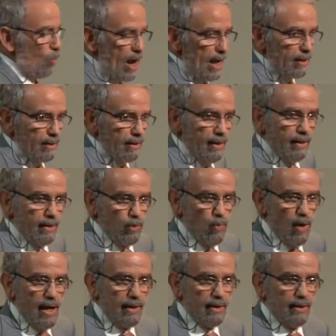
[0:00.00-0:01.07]

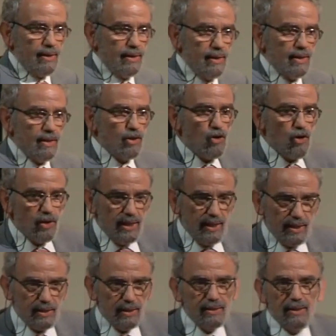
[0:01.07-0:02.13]
one
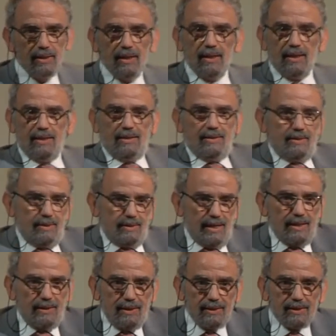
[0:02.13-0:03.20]
colleague,
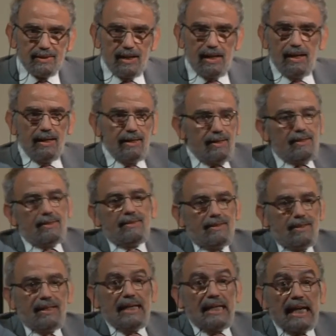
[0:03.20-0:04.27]
that is
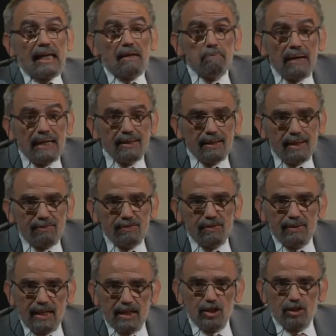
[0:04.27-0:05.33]
Craig Venter
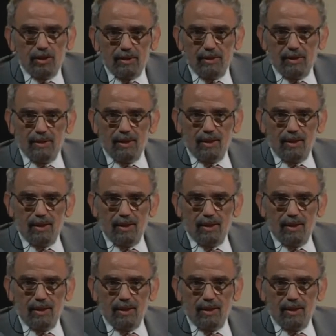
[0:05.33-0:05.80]
Foundation,